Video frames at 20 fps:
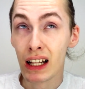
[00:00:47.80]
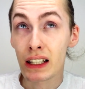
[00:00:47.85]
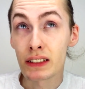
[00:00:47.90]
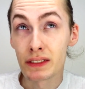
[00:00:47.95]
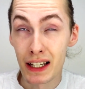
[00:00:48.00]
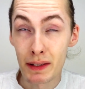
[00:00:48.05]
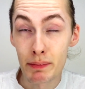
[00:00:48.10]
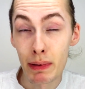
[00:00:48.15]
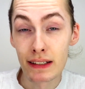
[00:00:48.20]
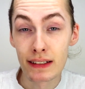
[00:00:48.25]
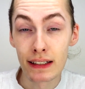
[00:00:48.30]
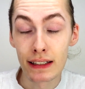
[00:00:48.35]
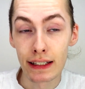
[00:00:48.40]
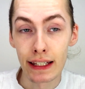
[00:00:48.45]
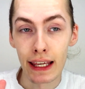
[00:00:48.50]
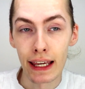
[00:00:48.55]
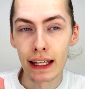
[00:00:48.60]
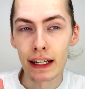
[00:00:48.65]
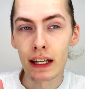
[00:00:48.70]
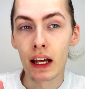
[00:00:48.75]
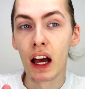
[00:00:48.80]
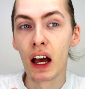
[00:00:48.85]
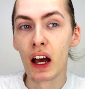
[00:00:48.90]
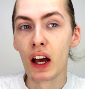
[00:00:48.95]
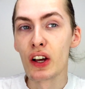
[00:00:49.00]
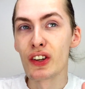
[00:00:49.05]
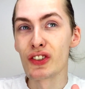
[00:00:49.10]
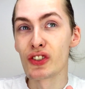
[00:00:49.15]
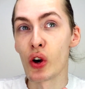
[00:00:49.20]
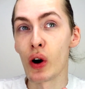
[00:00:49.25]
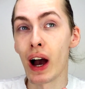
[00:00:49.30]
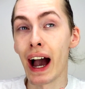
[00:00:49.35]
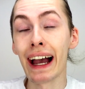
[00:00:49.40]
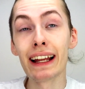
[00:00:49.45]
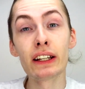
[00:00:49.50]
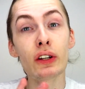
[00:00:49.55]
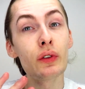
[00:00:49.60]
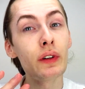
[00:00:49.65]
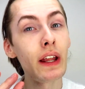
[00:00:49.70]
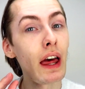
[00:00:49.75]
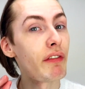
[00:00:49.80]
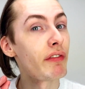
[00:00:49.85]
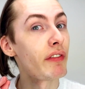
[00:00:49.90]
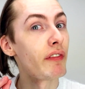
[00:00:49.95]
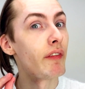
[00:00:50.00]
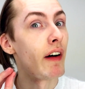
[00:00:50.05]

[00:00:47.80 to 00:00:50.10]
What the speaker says: that's basically it. So I don't have